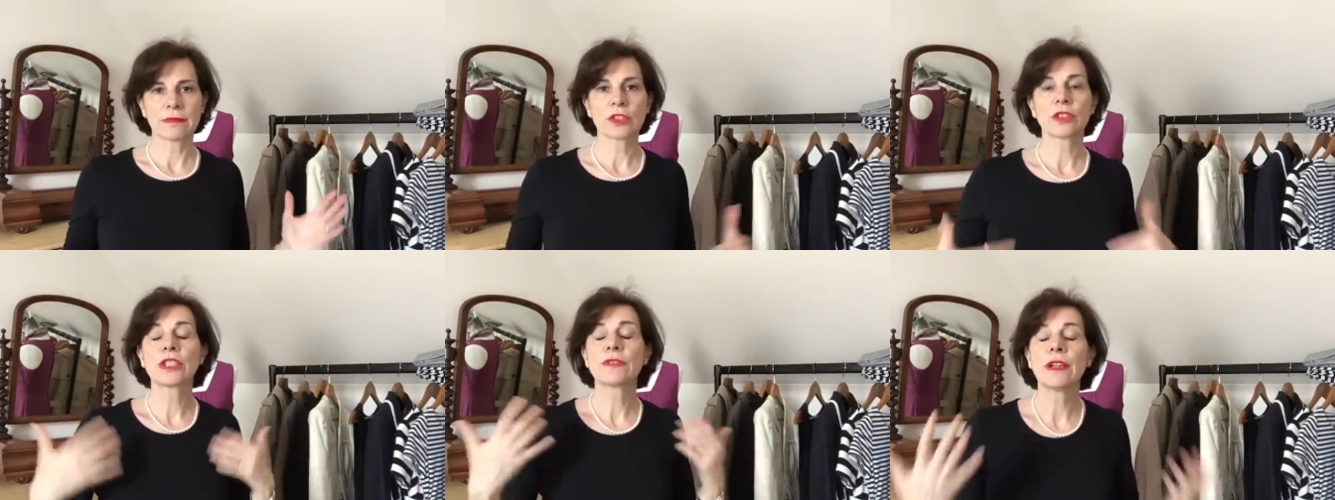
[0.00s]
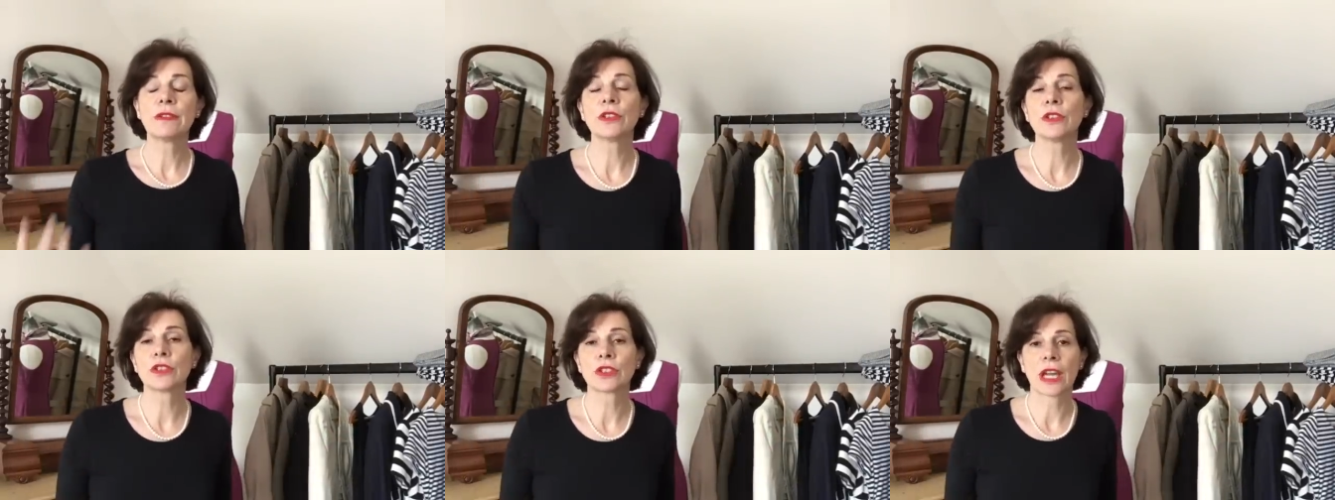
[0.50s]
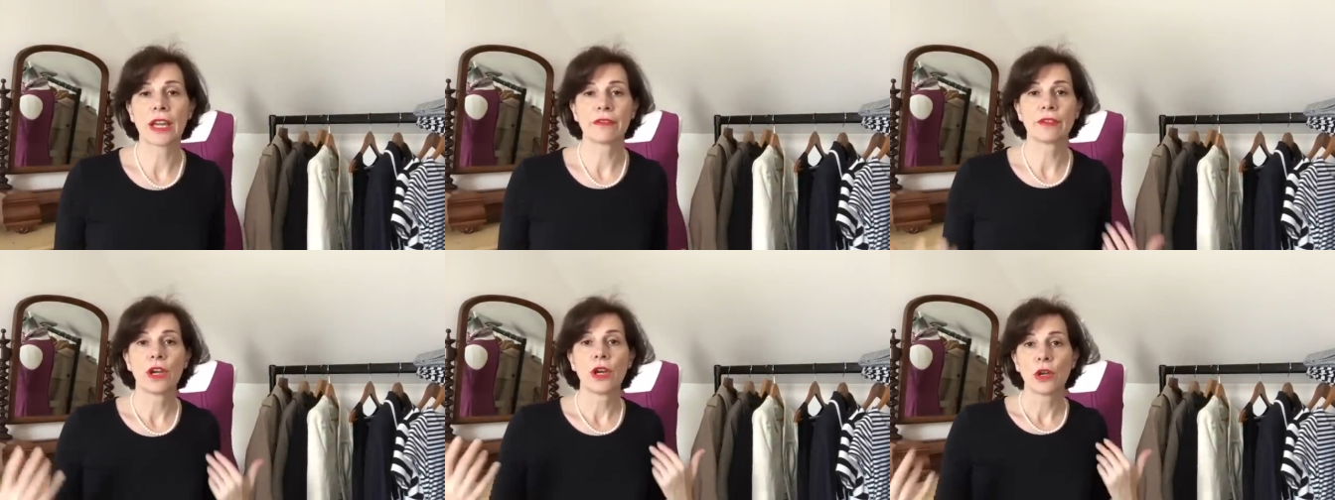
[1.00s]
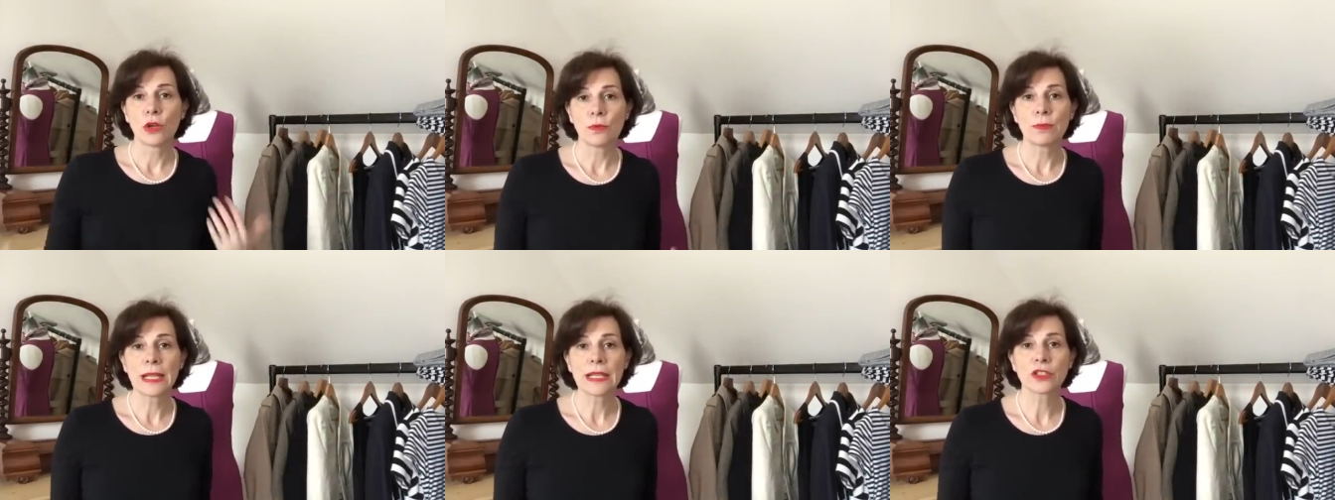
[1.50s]
So it's very good to have a
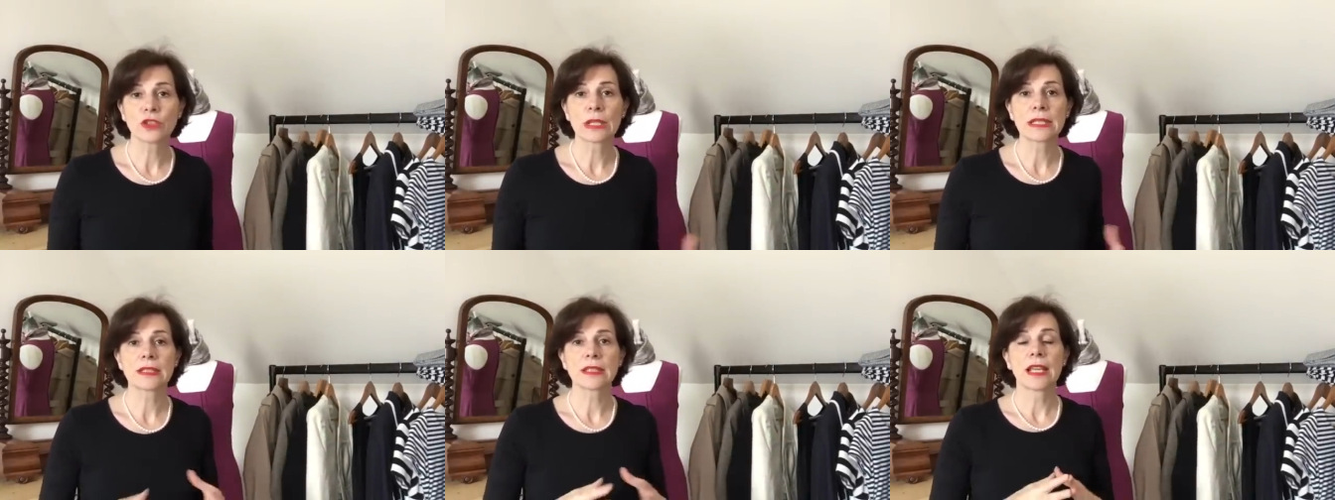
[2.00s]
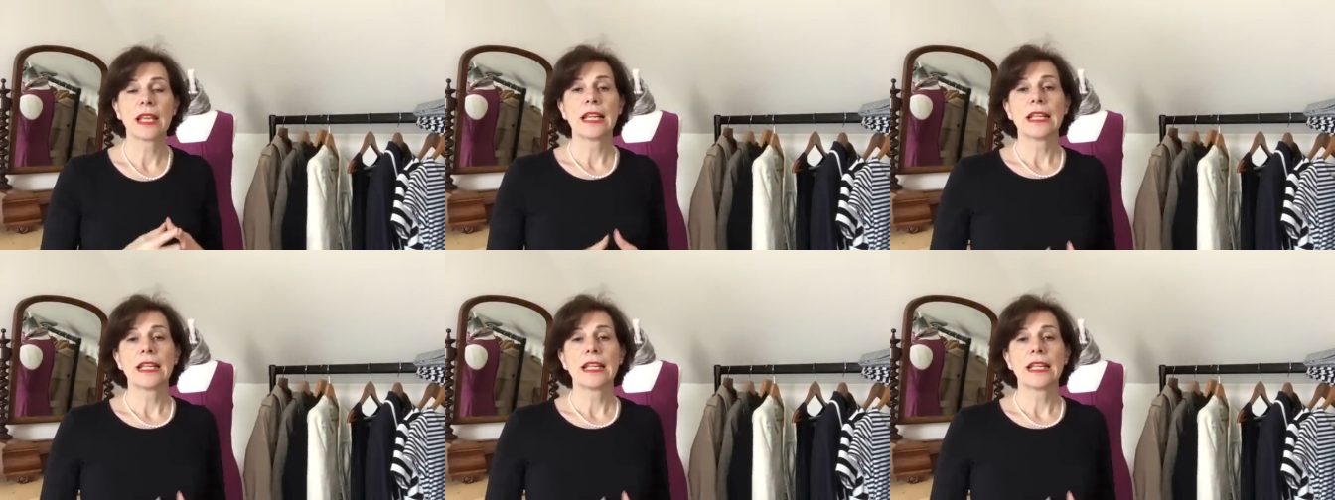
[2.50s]
black dress.